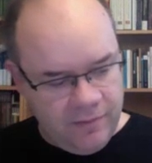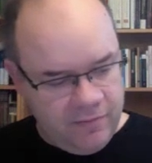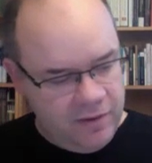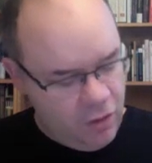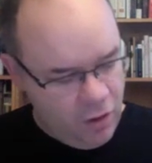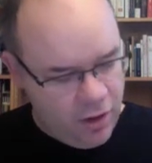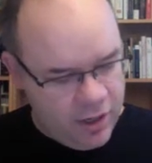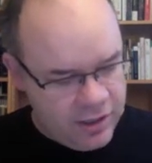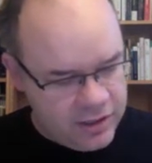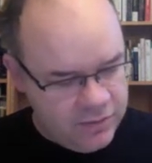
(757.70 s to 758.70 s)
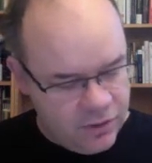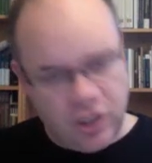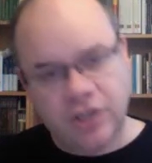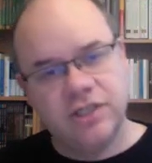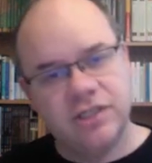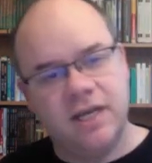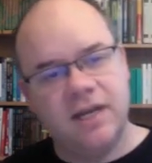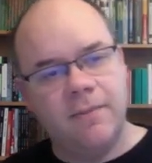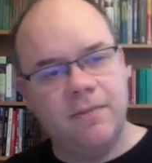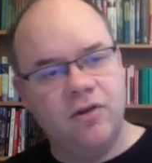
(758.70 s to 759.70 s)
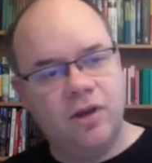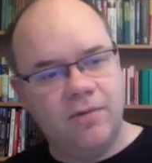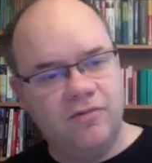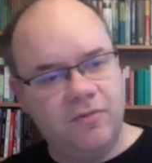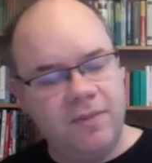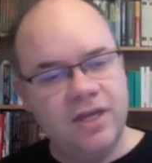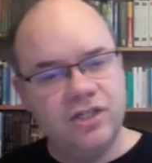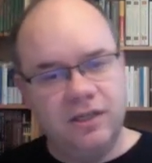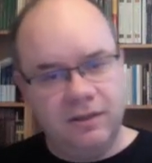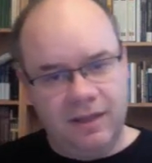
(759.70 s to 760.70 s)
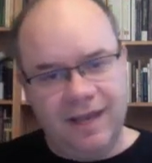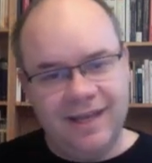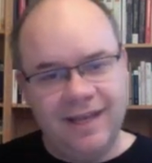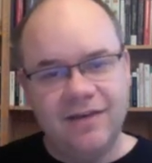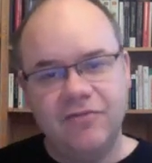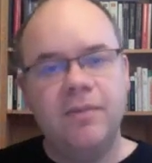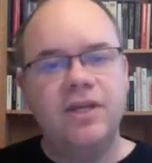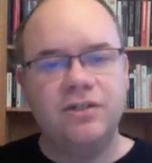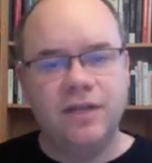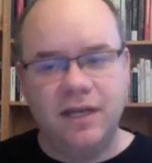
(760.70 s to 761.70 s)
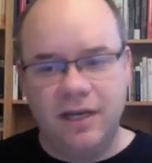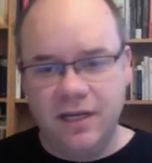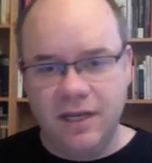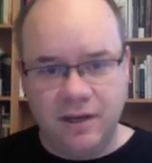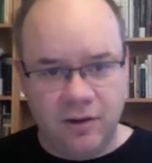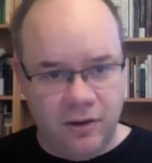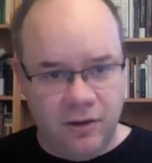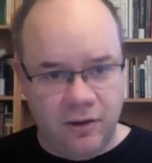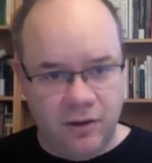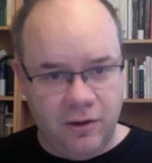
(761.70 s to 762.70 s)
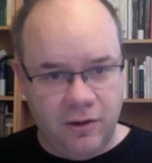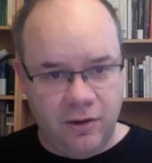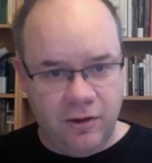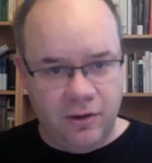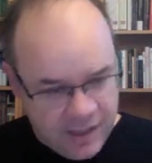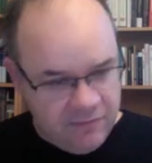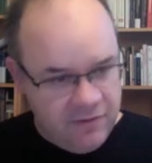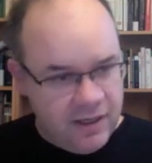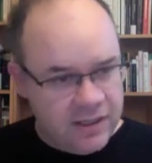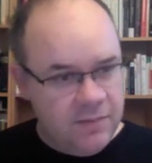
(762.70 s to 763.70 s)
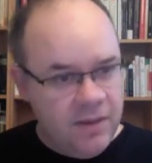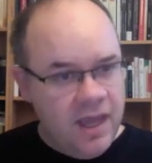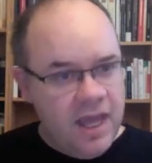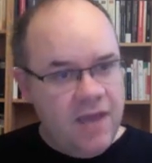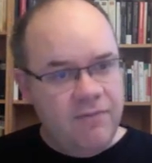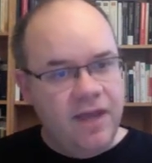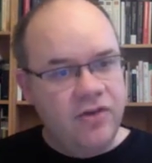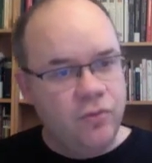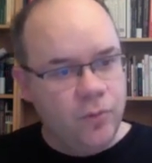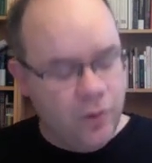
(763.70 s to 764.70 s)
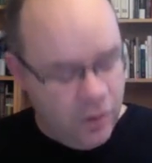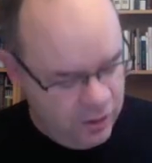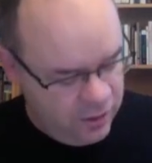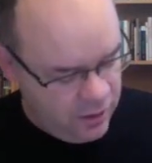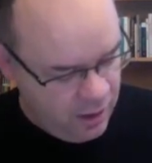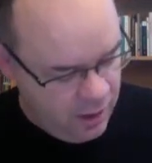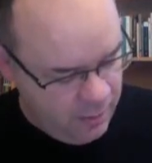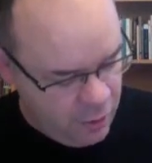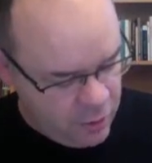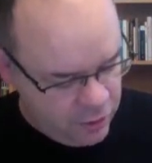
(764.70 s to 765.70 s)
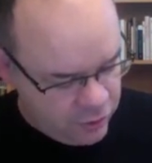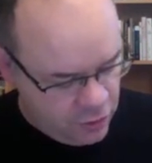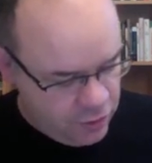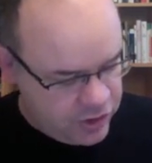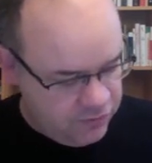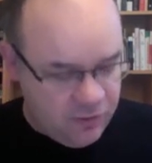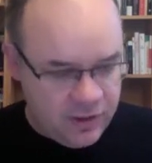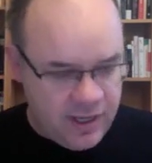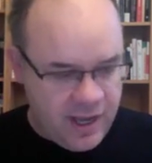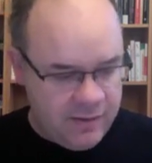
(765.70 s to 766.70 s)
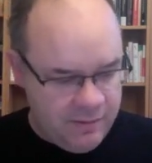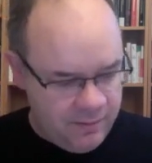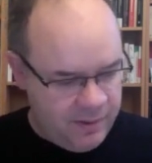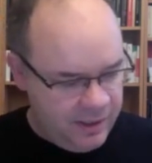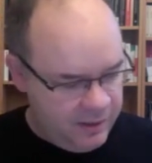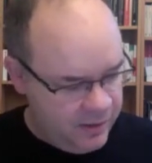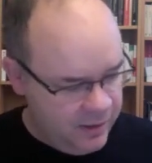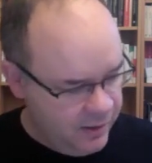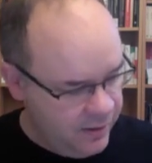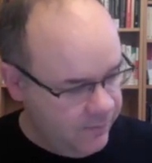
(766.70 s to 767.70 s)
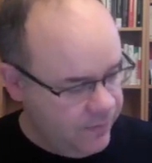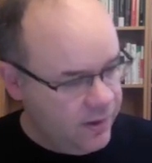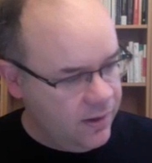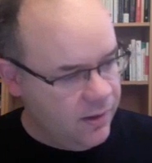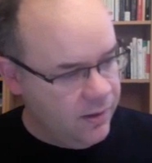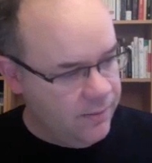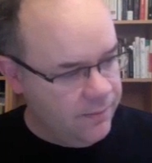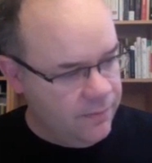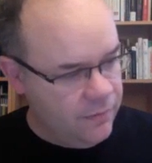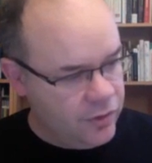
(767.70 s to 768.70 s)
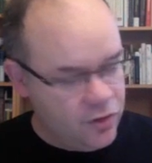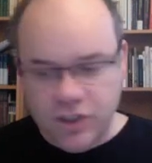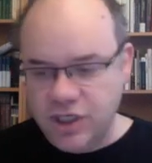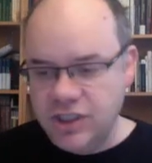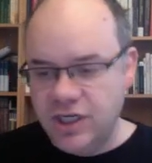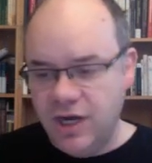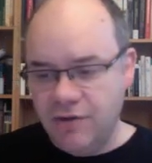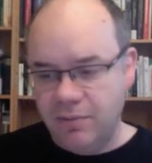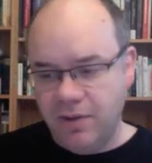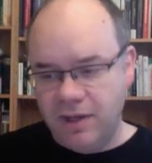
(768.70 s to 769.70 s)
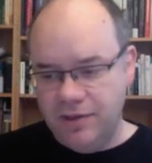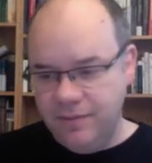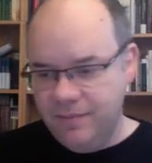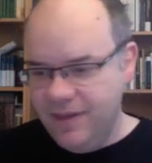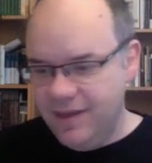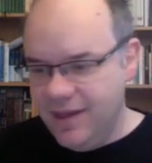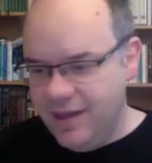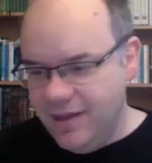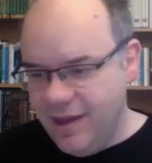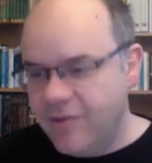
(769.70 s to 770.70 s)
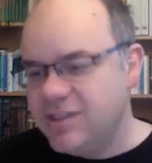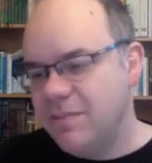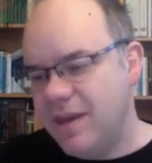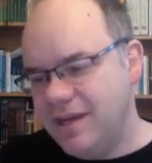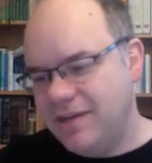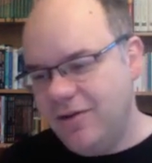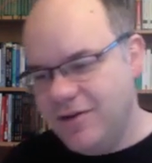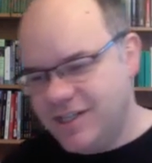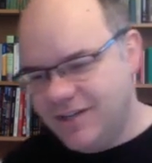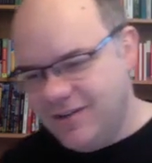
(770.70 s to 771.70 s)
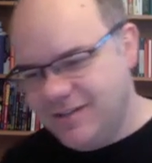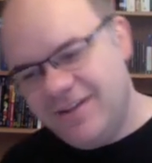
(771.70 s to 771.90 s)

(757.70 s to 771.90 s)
where lawyers, where judges can look up information and get information that they needed at their fingertip. And we had to work on an ontology for that, being the ontology engineering partner. Oh, semantic knowledge technology.